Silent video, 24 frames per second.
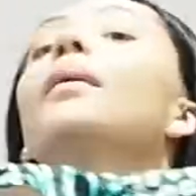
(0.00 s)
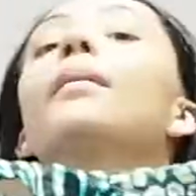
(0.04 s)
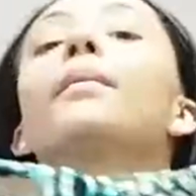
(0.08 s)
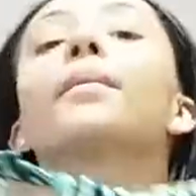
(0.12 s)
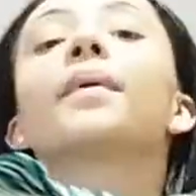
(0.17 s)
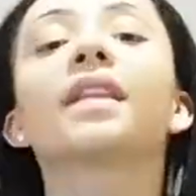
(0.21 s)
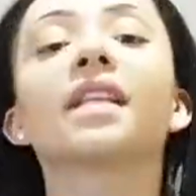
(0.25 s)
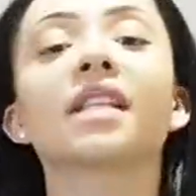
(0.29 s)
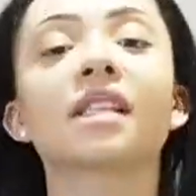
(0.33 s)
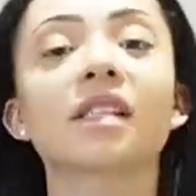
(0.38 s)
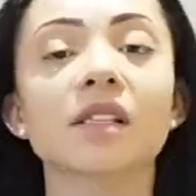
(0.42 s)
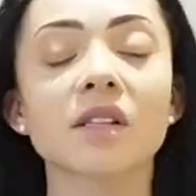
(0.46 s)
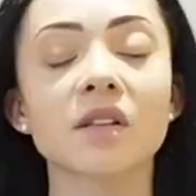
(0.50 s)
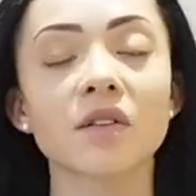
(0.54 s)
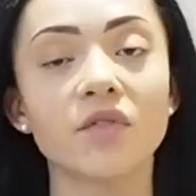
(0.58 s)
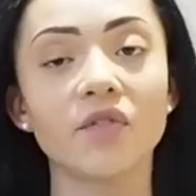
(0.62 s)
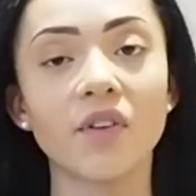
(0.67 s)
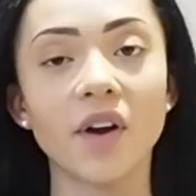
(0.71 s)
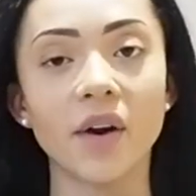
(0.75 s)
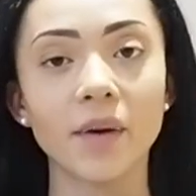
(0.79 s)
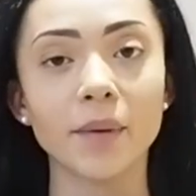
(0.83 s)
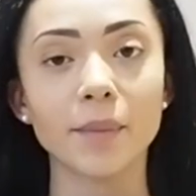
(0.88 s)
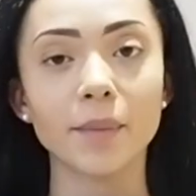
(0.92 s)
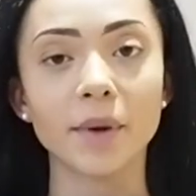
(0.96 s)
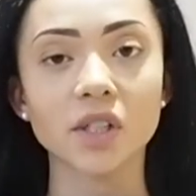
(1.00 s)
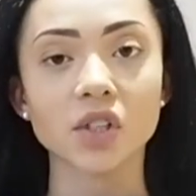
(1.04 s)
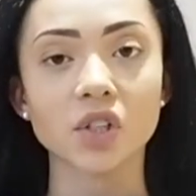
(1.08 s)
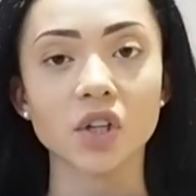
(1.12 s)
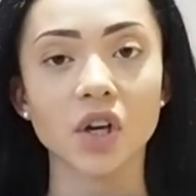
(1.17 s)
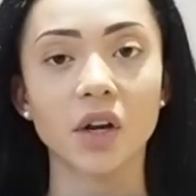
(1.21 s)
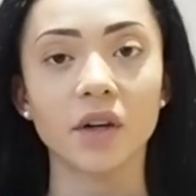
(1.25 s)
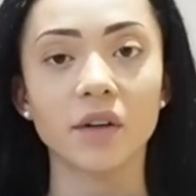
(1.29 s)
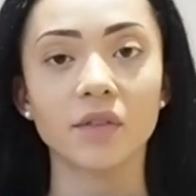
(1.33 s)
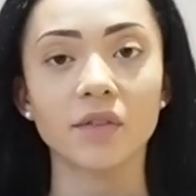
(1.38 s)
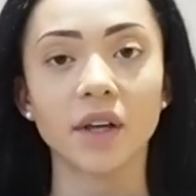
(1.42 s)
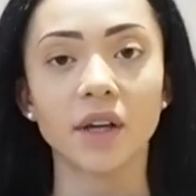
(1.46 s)
But this is a very much
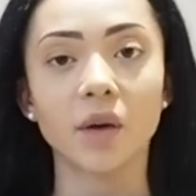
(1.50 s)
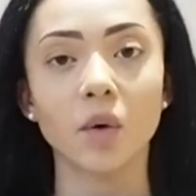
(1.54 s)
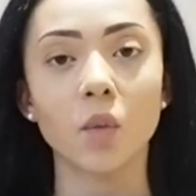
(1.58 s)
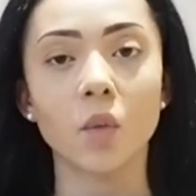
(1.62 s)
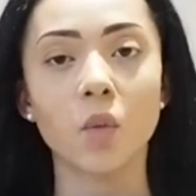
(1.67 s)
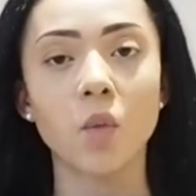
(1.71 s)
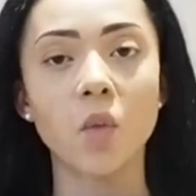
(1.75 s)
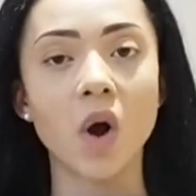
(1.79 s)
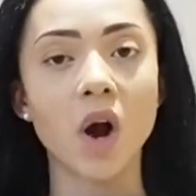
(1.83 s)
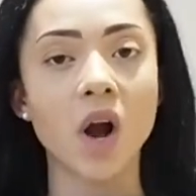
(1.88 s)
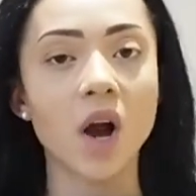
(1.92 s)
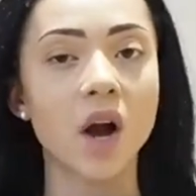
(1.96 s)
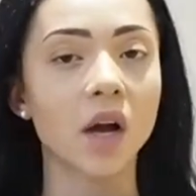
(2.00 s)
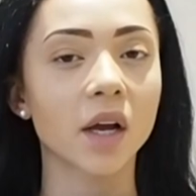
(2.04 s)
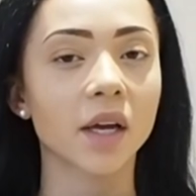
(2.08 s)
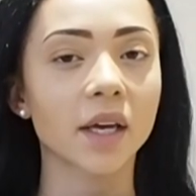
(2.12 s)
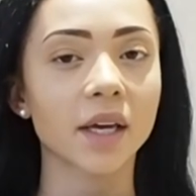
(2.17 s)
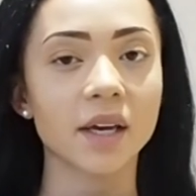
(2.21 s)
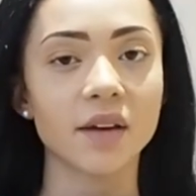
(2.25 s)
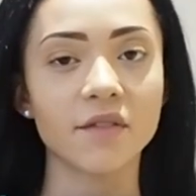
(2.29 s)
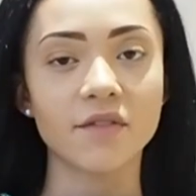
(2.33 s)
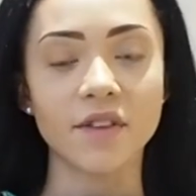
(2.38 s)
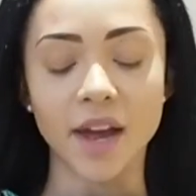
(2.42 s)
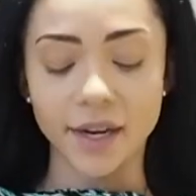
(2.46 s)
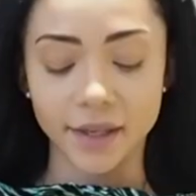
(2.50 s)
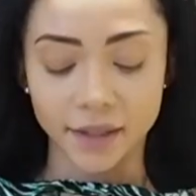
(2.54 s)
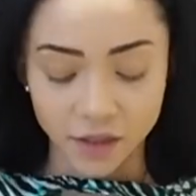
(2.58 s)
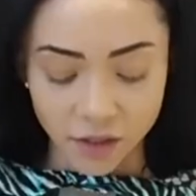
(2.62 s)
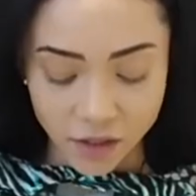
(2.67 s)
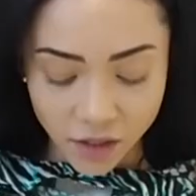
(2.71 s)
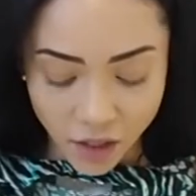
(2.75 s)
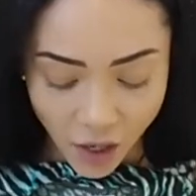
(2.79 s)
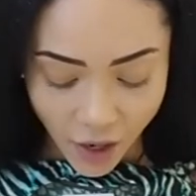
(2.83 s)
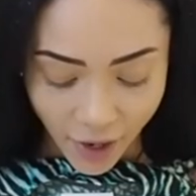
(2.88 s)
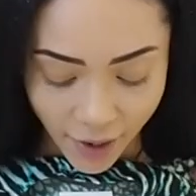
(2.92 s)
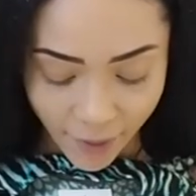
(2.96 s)
kind of like a work event
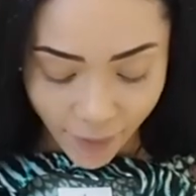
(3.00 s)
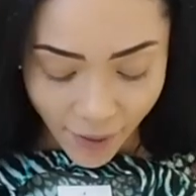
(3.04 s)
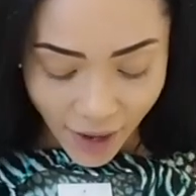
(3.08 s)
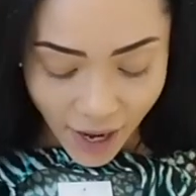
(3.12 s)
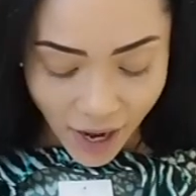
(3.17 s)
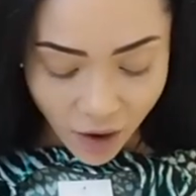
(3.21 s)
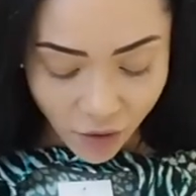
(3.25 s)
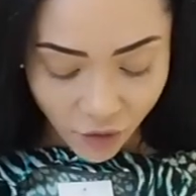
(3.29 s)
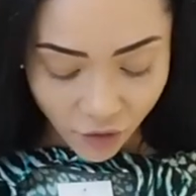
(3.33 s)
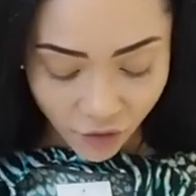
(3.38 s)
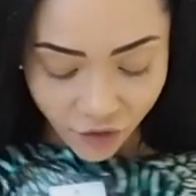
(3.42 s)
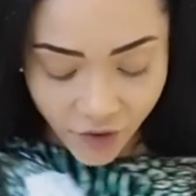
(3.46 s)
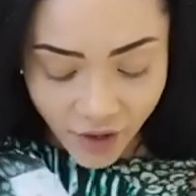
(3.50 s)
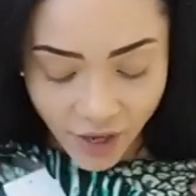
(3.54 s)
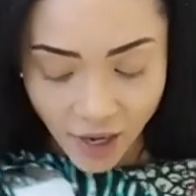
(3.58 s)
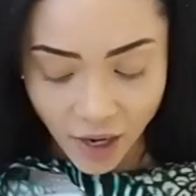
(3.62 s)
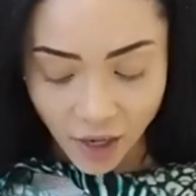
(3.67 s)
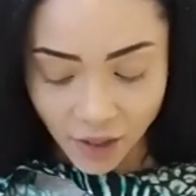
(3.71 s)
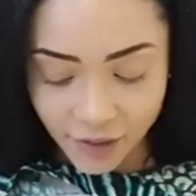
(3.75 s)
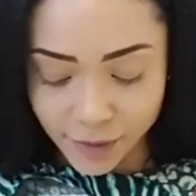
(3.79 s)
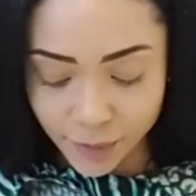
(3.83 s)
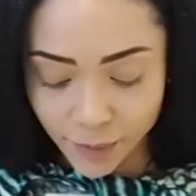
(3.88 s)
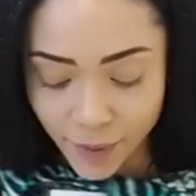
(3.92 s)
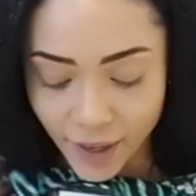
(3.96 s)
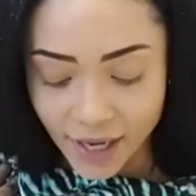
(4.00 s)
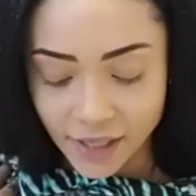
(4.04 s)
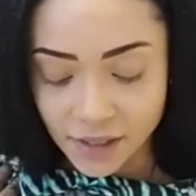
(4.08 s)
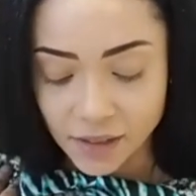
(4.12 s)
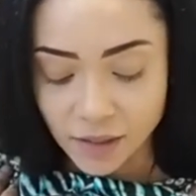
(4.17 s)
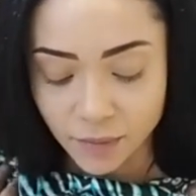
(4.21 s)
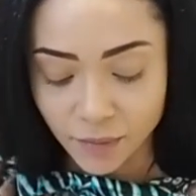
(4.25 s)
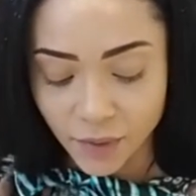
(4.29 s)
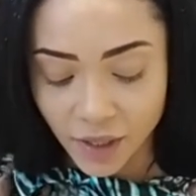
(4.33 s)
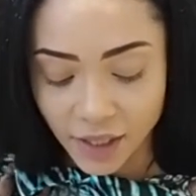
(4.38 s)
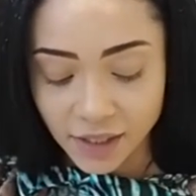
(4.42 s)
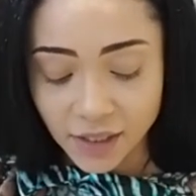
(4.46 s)
type outfit. I'd pair
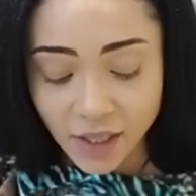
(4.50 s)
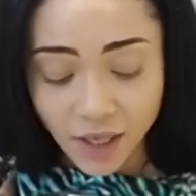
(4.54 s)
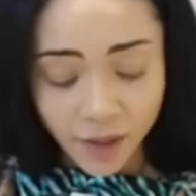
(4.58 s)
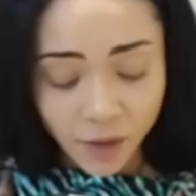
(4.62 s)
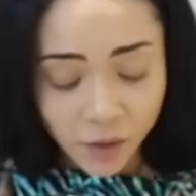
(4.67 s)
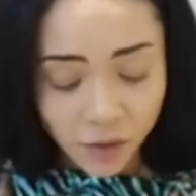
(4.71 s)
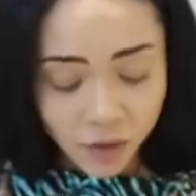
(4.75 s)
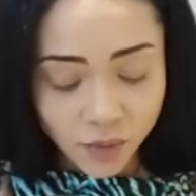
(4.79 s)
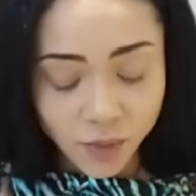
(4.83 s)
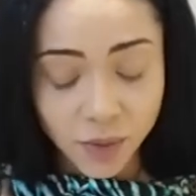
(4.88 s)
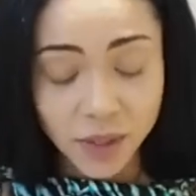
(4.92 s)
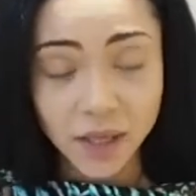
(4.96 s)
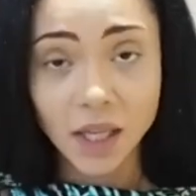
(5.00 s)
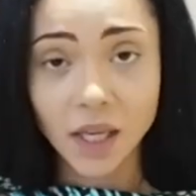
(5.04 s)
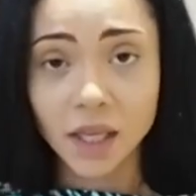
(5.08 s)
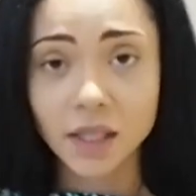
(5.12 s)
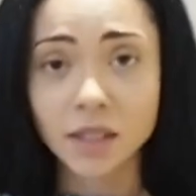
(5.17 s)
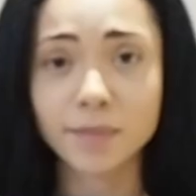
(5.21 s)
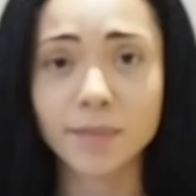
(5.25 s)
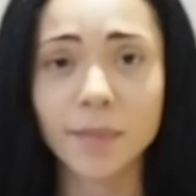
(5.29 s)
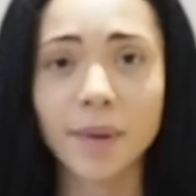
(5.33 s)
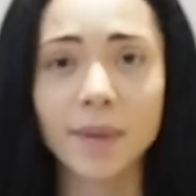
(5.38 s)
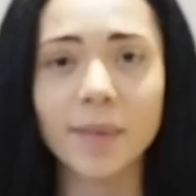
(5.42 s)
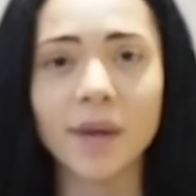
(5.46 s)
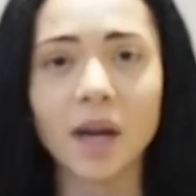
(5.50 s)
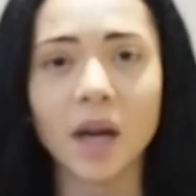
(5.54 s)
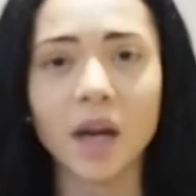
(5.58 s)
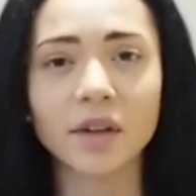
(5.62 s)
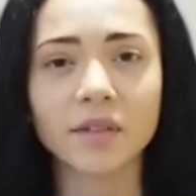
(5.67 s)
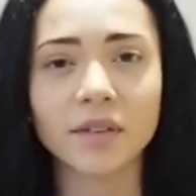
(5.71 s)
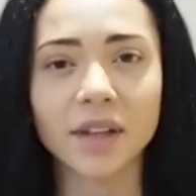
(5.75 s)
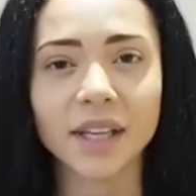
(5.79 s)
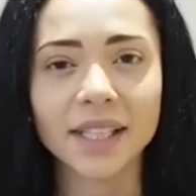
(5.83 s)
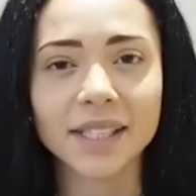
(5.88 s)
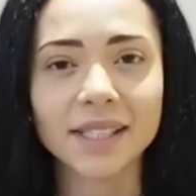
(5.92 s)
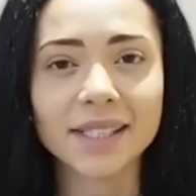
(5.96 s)
some nice heels with this, maybe kind
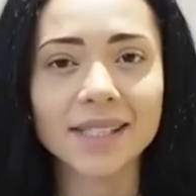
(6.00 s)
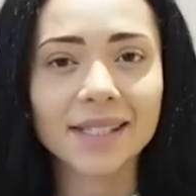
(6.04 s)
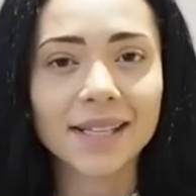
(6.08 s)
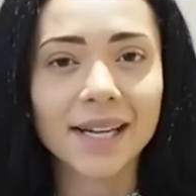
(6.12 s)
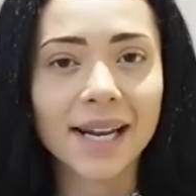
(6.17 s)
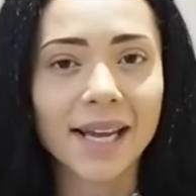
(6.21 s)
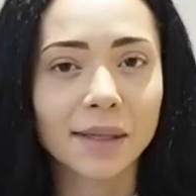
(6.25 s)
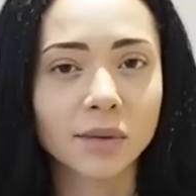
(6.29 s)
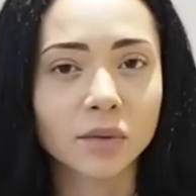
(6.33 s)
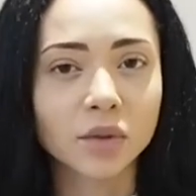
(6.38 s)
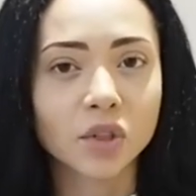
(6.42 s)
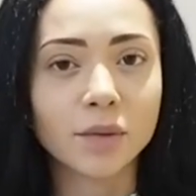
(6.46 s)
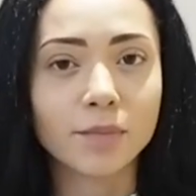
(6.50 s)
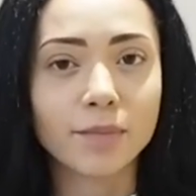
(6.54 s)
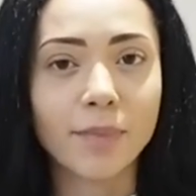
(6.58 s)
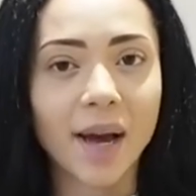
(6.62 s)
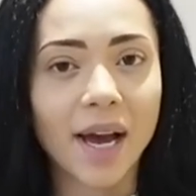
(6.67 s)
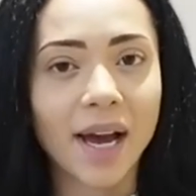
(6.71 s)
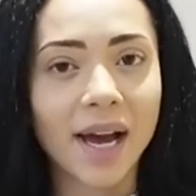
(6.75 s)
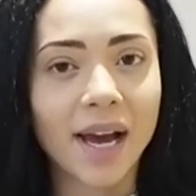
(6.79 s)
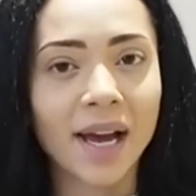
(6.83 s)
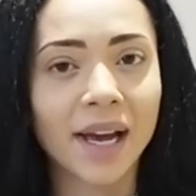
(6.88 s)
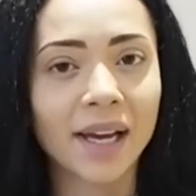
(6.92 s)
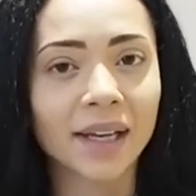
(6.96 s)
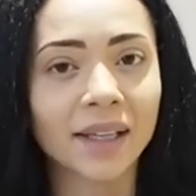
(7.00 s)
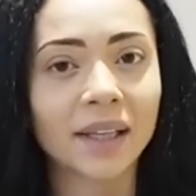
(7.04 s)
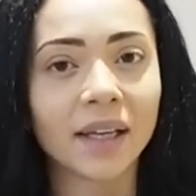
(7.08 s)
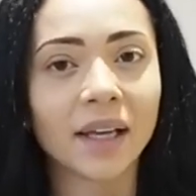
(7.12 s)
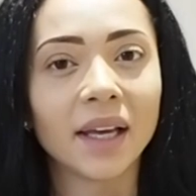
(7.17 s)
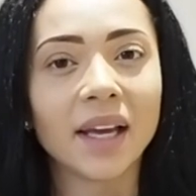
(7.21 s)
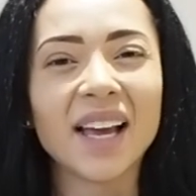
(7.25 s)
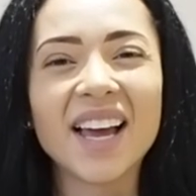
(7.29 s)
of like a slouchy bag.